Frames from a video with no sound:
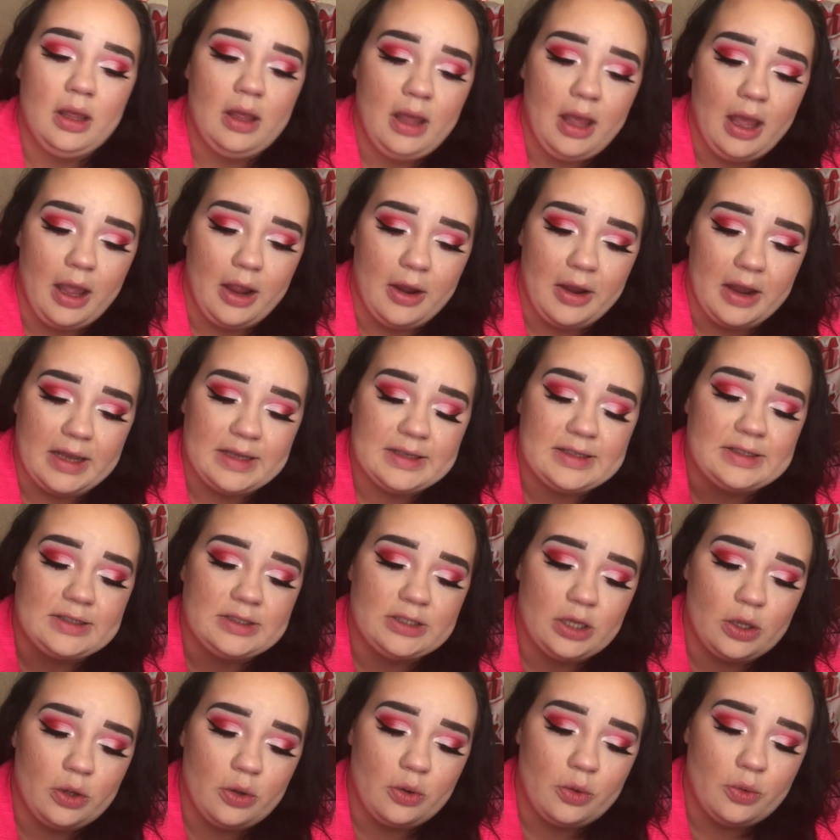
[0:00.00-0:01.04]
Alright,
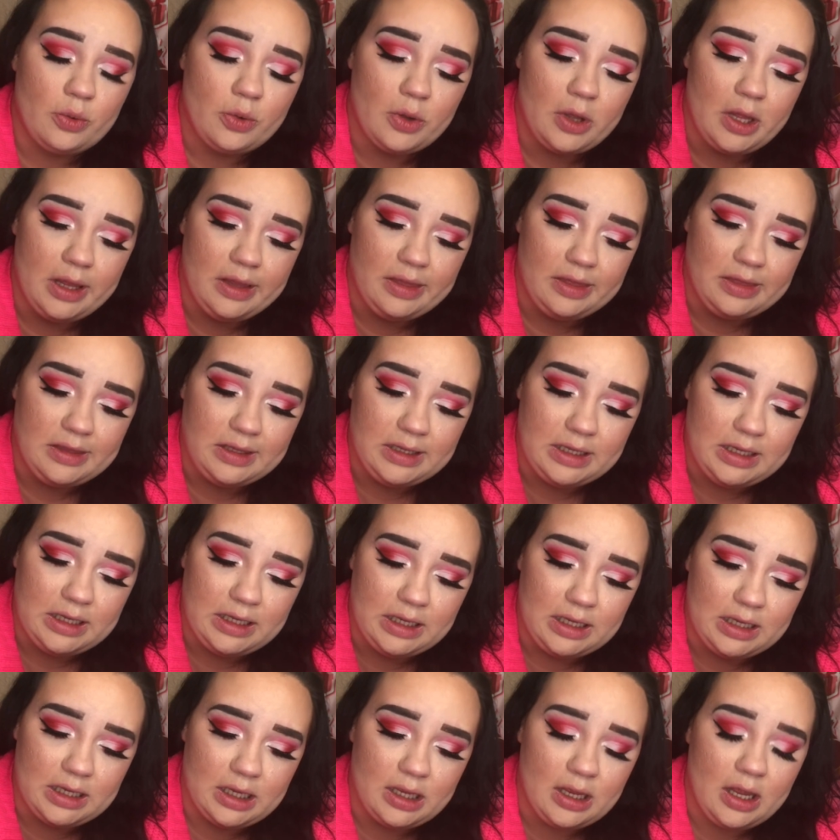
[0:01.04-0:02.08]
so
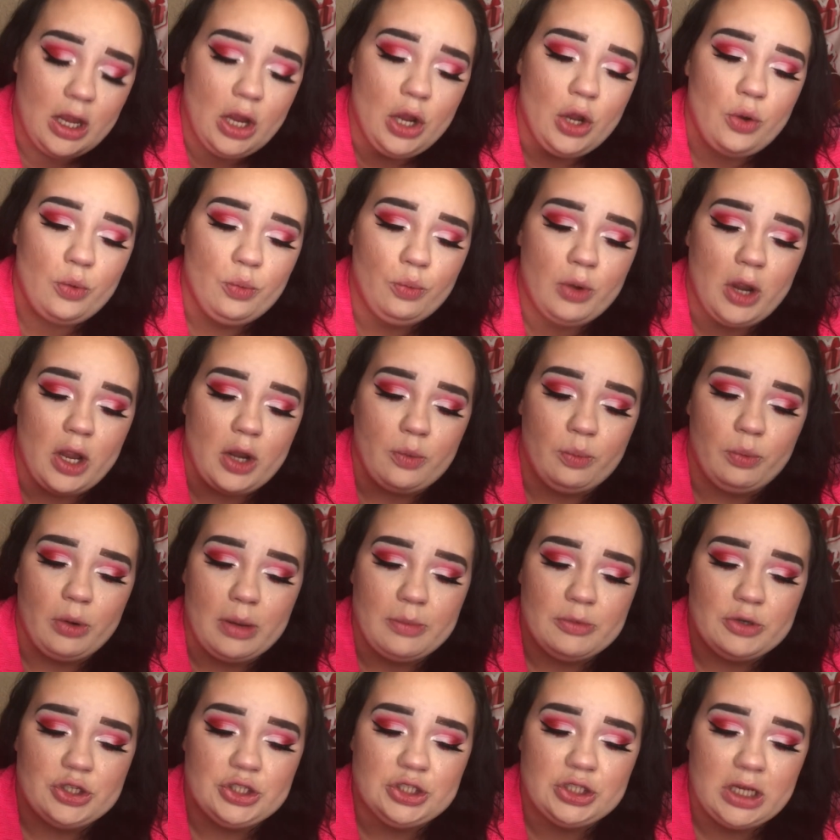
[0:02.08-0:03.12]
the Red
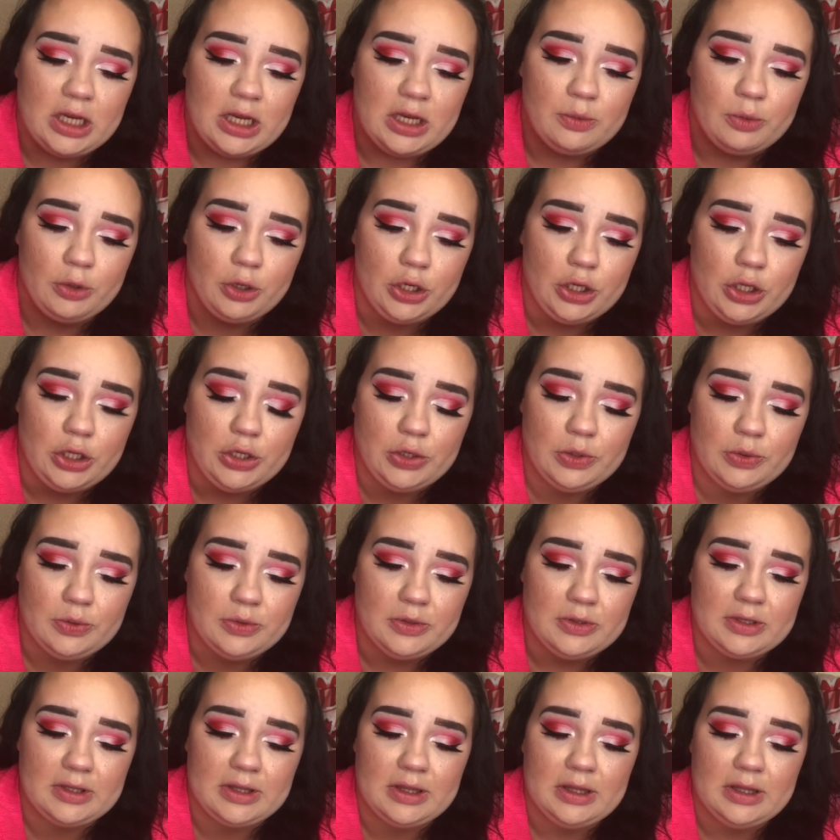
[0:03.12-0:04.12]
Rum shade we're going to use.